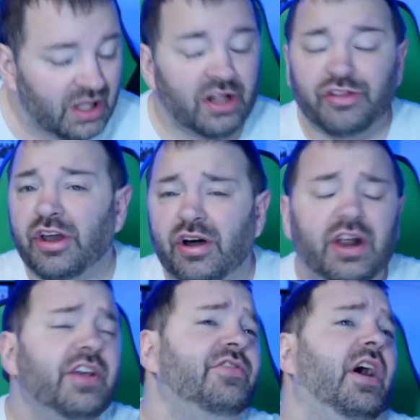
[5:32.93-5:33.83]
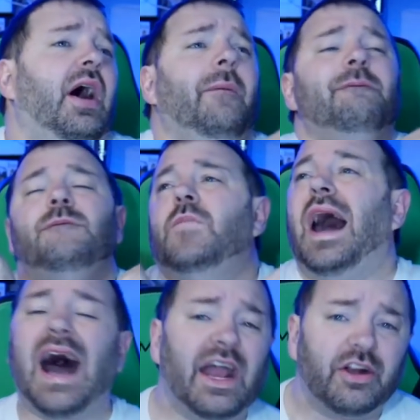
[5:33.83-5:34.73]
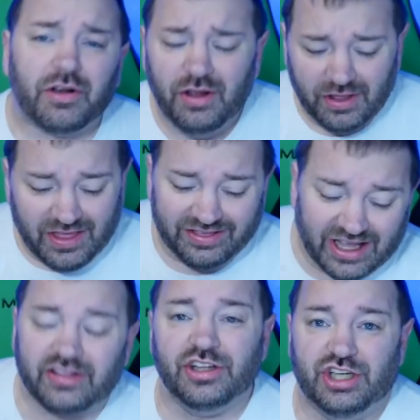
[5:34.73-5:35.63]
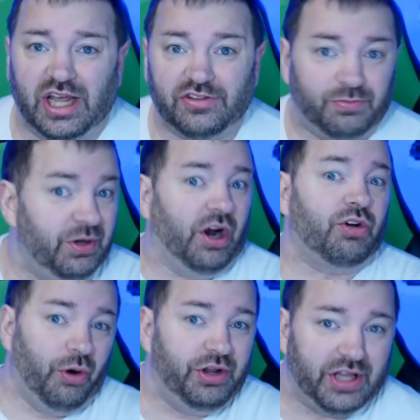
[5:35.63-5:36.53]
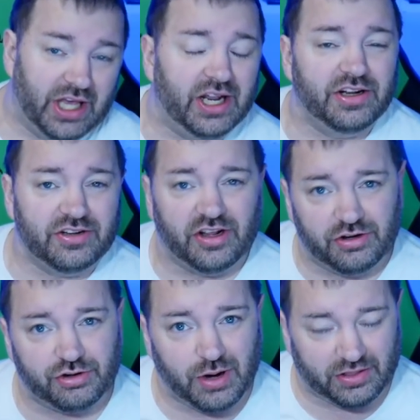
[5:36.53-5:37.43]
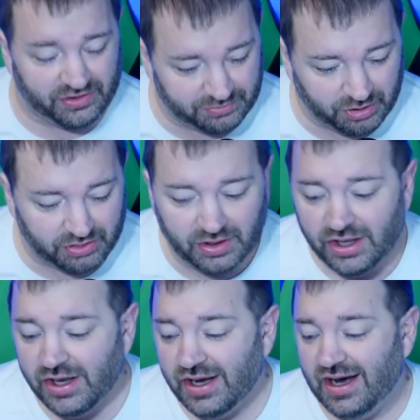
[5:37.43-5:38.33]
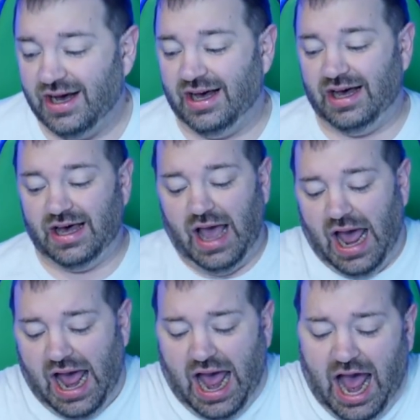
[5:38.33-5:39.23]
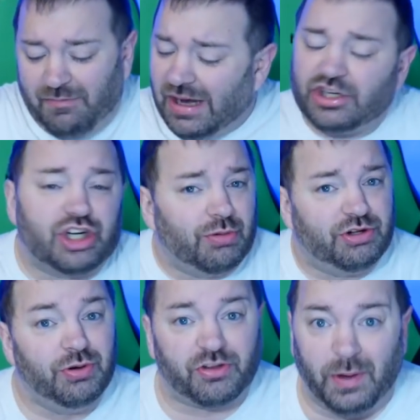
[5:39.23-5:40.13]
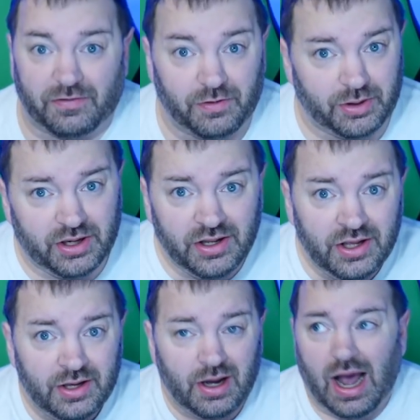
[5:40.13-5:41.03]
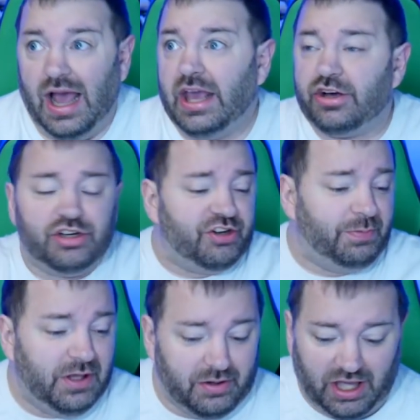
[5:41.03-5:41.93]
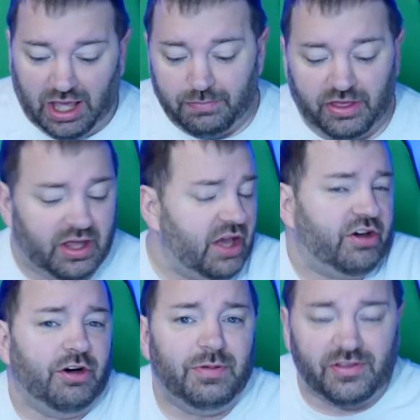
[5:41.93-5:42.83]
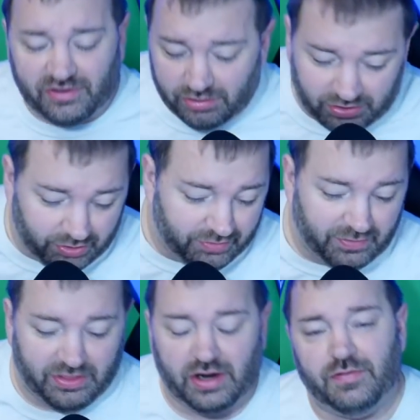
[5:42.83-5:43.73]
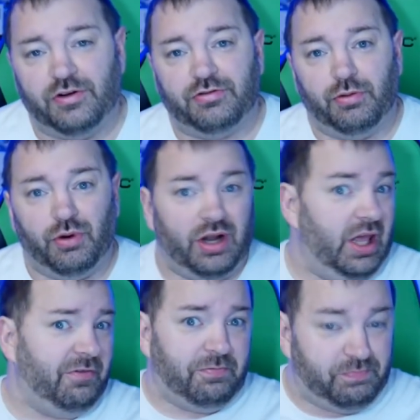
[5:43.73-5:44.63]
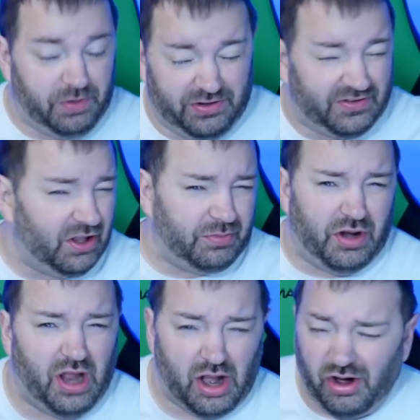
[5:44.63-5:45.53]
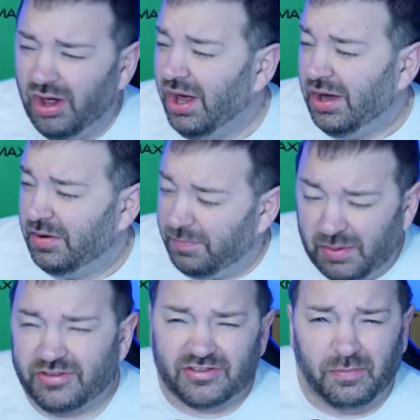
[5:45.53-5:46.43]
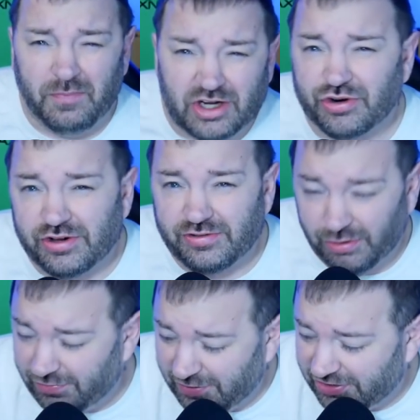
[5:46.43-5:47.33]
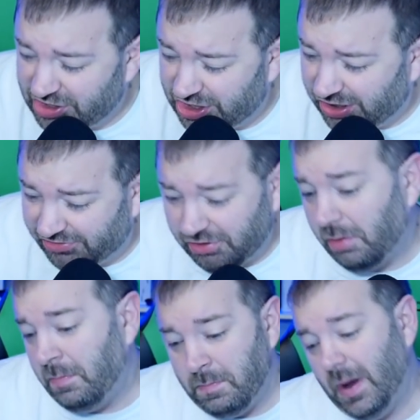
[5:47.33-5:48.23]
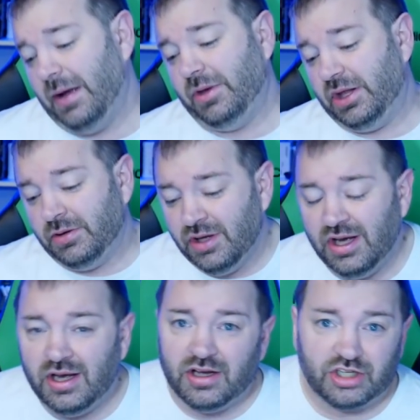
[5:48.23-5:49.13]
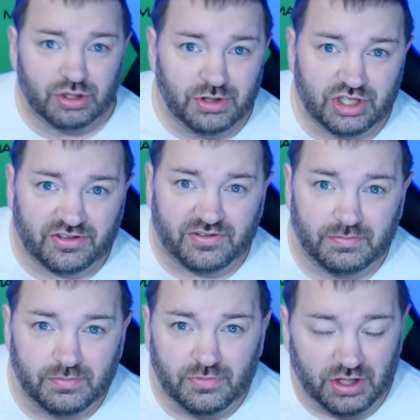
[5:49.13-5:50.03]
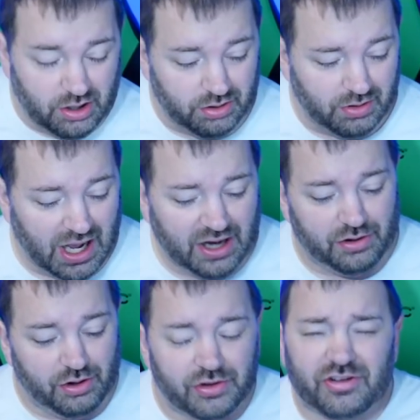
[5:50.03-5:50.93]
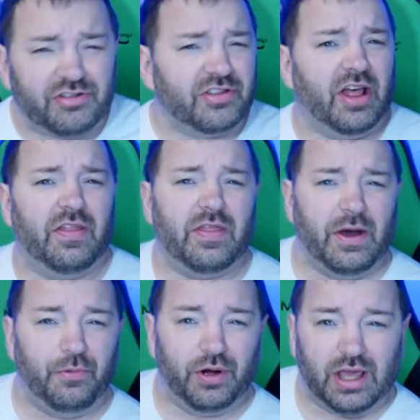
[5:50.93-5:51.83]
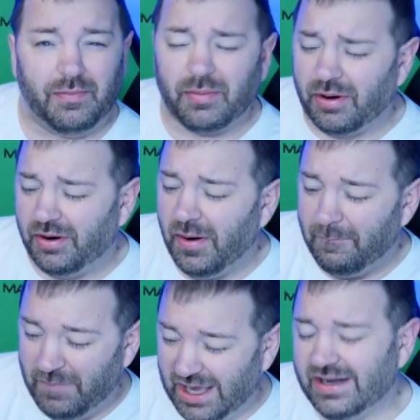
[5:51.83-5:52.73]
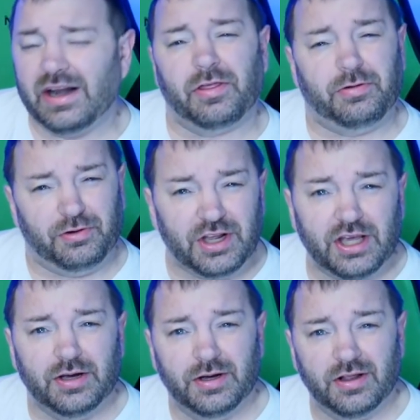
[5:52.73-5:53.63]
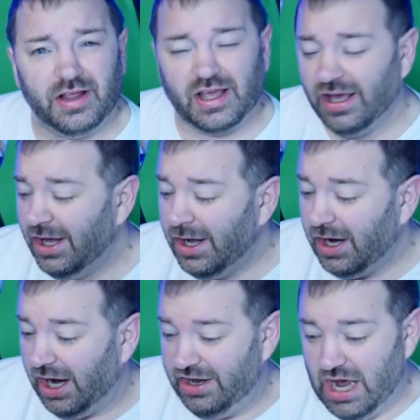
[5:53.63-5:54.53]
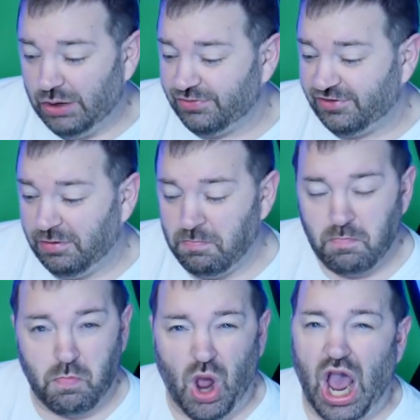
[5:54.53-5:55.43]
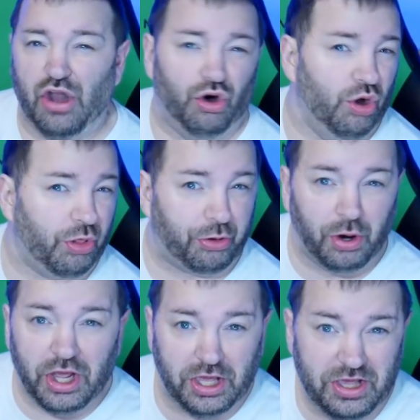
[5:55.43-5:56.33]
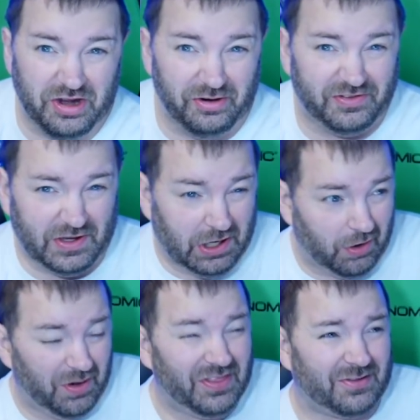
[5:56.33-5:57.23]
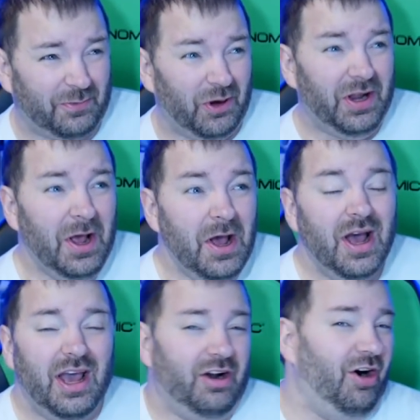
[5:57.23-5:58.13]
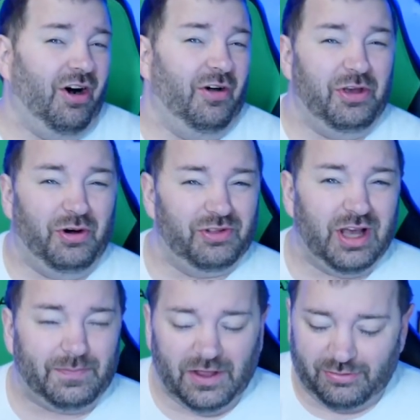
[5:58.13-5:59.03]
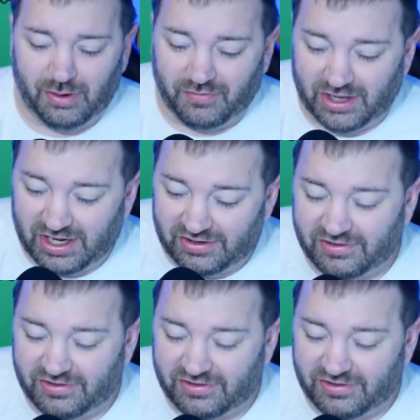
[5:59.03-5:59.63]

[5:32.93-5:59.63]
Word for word: There is a higher than likely chance we are going to get a Nintendo Direct this month. I'm not sure what to expect from it. It could just be a game thing. It could be the Zelda 35th anniversary one, if they celebrate it at all. Remember, it's also Metroid's 35th this year, so, I mean, should we just, you know, I don't know. There's also that one game. Remember Bayonetta 3, like, announced, I don't know, 3 years ago at this point, and the only updates we ever get is